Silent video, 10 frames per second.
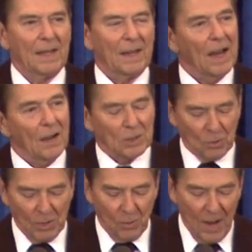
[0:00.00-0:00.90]
And now it's
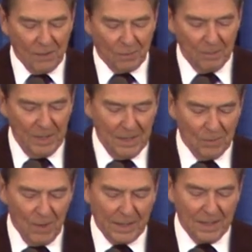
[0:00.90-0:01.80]
only right for me
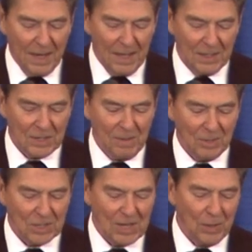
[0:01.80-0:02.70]
to recognize some
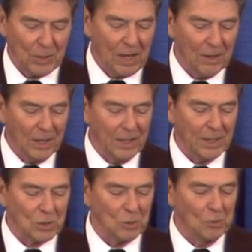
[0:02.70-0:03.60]
of the South
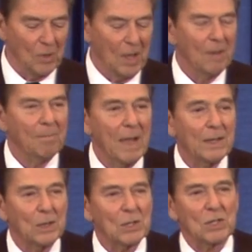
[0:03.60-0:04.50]
Carolinians who
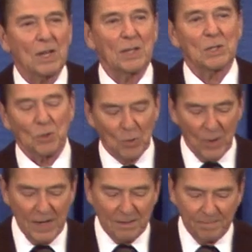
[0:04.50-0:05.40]
make this state so
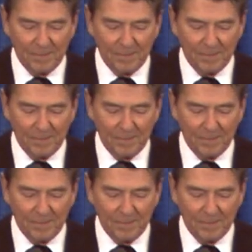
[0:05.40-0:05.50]
great.